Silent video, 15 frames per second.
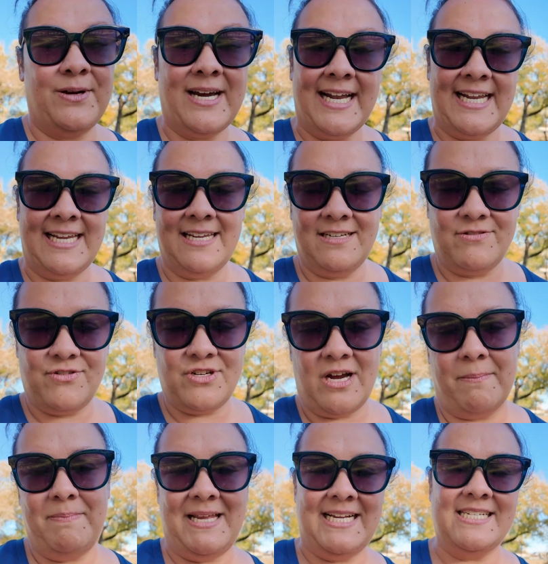kind of
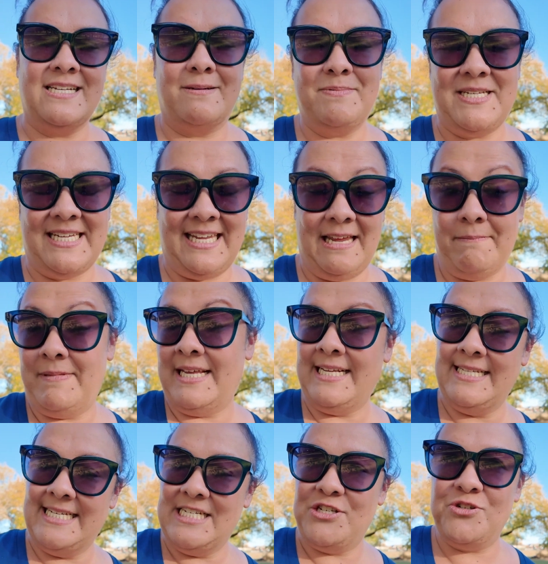chop things up to keep
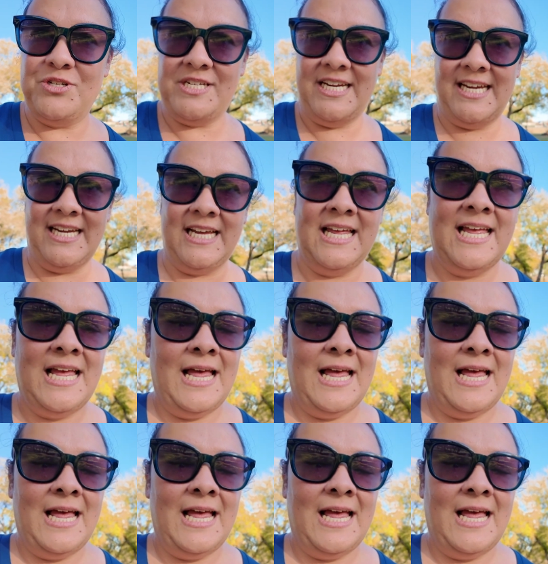things interesting.